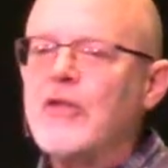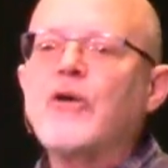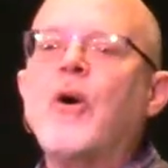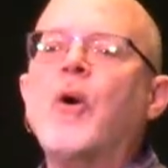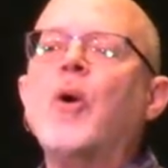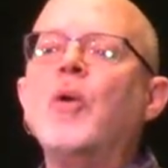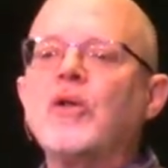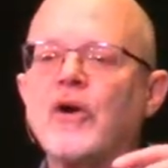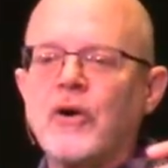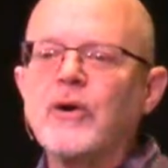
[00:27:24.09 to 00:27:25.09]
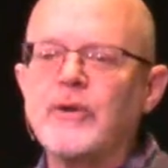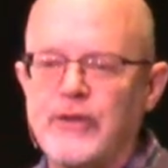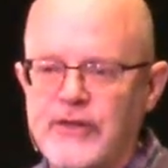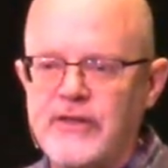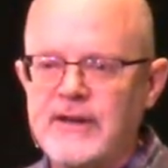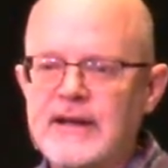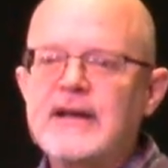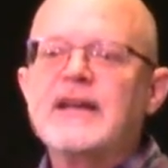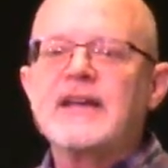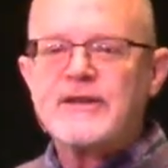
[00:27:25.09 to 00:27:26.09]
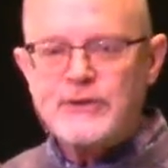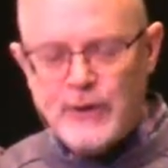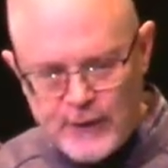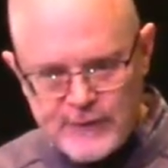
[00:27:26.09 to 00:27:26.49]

The whole earth is